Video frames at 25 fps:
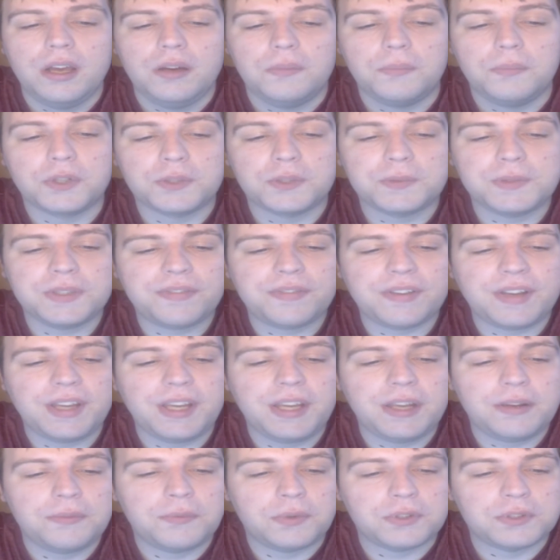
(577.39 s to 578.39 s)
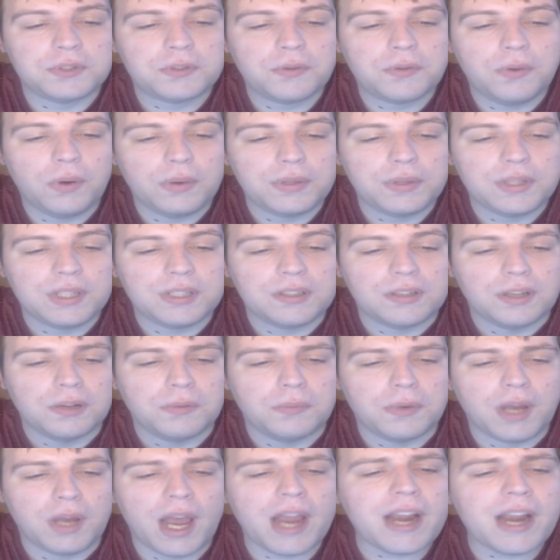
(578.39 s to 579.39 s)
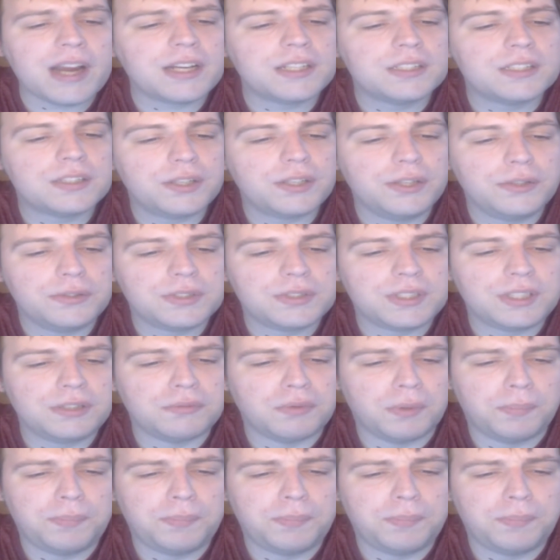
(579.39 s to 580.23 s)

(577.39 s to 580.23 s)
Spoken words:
More specifically, it was quoted, XQC